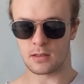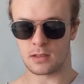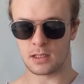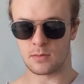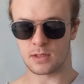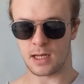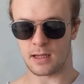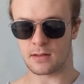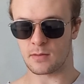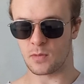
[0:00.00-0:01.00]
Seems
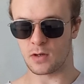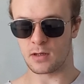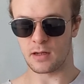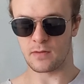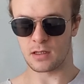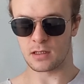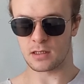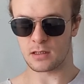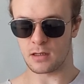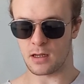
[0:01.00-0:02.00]
like moderate
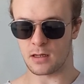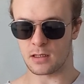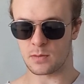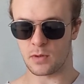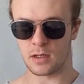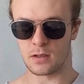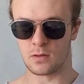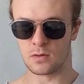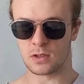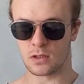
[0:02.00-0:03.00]
evidence and it's pretty
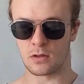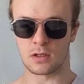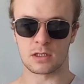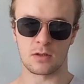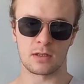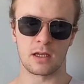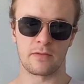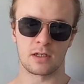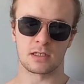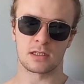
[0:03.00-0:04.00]
new, so considering the
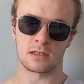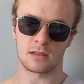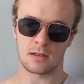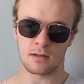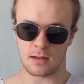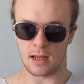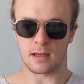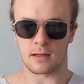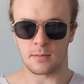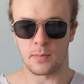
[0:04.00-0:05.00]
evidence is like
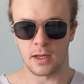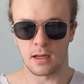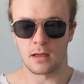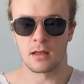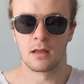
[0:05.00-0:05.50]
better,